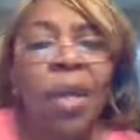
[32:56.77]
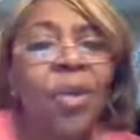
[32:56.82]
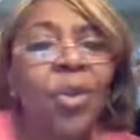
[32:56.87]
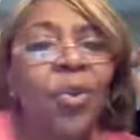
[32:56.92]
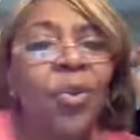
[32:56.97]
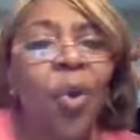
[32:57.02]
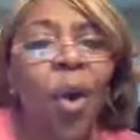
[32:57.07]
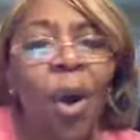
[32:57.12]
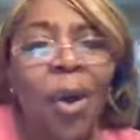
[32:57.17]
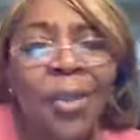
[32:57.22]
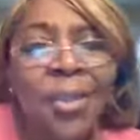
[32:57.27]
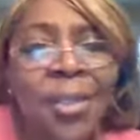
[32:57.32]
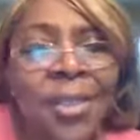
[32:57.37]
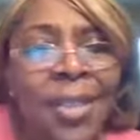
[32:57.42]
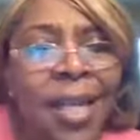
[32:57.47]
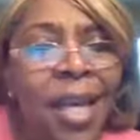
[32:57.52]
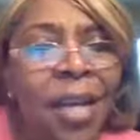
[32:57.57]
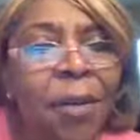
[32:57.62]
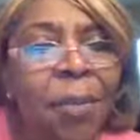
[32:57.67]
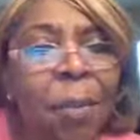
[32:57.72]
You are
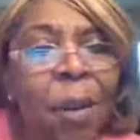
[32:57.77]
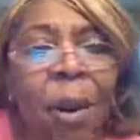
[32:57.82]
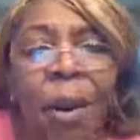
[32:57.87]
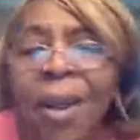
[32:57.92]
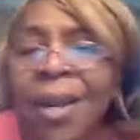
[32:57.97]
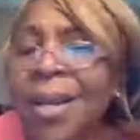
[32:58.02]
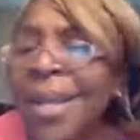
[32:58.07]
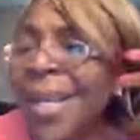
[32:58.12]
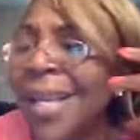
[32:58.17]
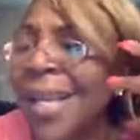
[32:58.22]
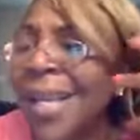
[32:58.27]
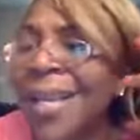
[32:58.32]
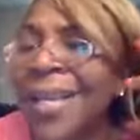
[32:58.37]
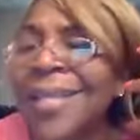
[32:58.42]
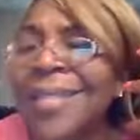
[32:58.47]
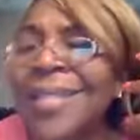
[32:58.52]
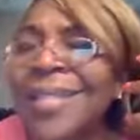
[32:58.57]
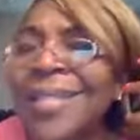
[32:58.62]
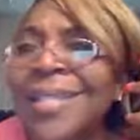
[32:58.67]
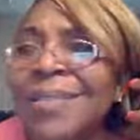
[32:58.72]
set apart. And again,
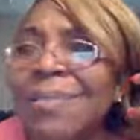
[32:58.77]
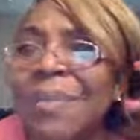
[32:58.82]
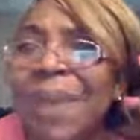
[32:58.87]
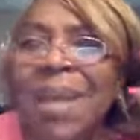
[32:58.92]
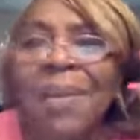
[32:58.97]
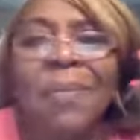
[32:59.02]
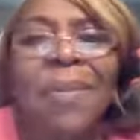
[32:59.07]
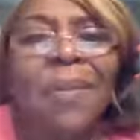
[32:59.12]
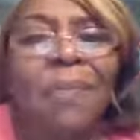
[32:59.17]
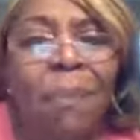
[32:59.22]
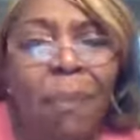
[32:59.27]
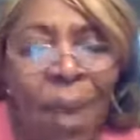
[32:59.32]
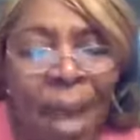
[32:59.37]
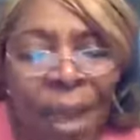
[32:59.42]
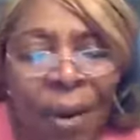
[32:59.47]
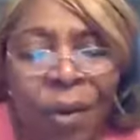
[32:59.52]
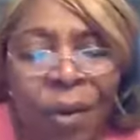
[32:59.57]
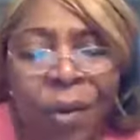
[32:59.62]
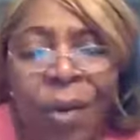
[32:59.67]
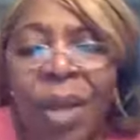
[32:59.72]
it doesn't make me
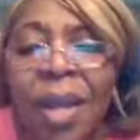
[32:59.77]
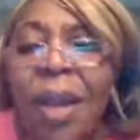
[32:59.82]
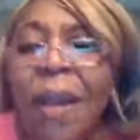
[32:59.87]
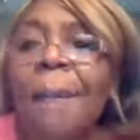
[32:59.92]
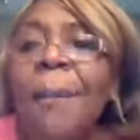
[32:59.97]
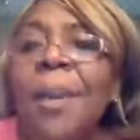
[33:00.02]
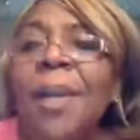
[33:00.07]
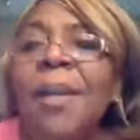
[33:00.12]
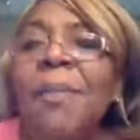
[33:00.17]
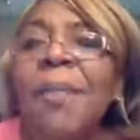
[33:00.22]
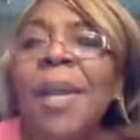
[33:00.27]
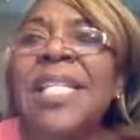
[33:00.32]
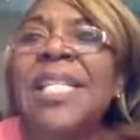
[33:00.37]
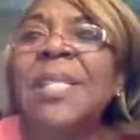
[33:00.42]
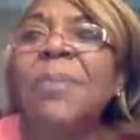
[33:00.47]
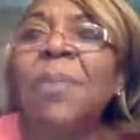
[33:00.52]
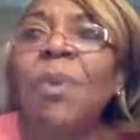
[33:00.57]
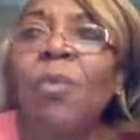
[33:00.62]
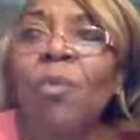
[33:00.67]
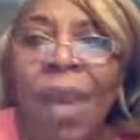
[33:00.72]
better, but it
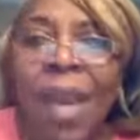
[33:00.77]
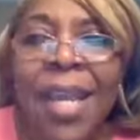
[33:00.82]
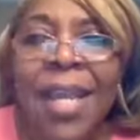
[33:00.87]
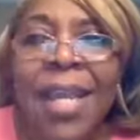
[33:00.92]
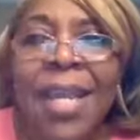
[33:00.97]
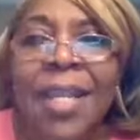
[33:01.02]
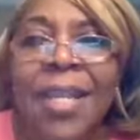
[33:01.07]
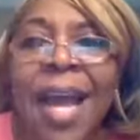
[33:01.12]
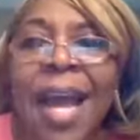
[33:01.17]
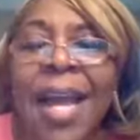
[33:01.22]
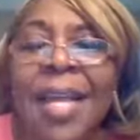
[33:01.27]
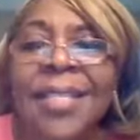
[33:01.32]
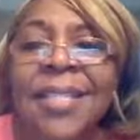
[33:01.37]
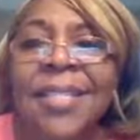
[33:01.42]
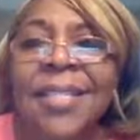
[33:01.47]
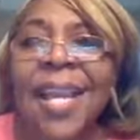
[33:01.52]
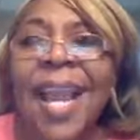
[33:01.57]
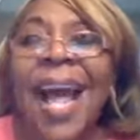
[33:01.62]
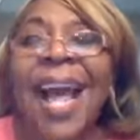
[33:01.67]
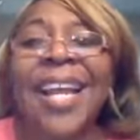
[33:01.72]
makes me recognize
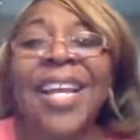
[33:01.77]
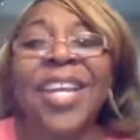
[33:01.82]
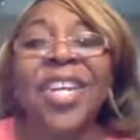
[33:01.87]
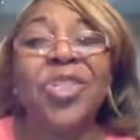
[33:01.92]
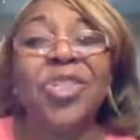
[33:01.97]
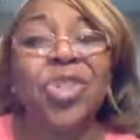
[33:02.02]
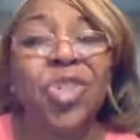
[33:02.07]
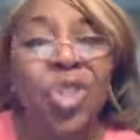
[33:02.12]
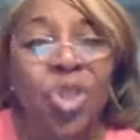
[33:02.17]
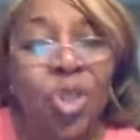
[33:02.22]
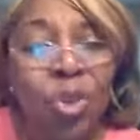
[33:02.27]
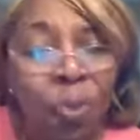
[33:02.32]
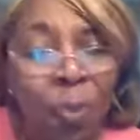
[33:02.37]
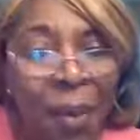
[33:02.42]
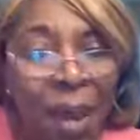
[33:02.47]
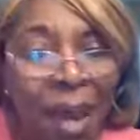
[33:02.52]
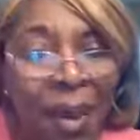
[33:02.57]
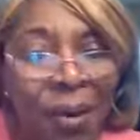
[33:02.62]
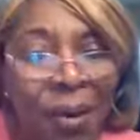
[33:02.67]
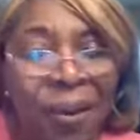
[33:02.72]
that I can do
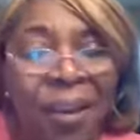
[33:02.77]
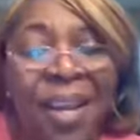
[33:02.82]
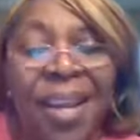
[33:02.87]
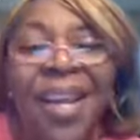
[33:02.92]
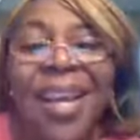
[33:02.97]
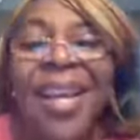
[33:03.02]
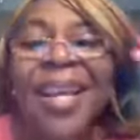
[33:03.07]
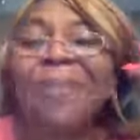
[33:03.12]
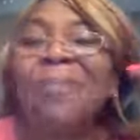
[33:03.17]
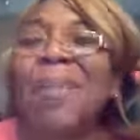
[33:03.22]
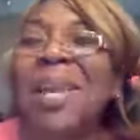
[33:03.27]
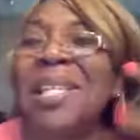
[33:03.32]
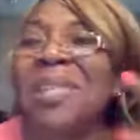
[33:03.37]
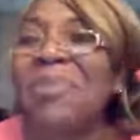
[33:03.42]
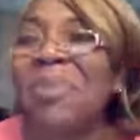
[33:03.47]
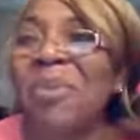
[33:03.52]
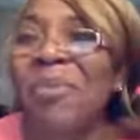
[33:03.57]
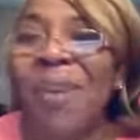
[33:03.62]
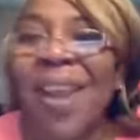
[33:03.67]
better. It makes me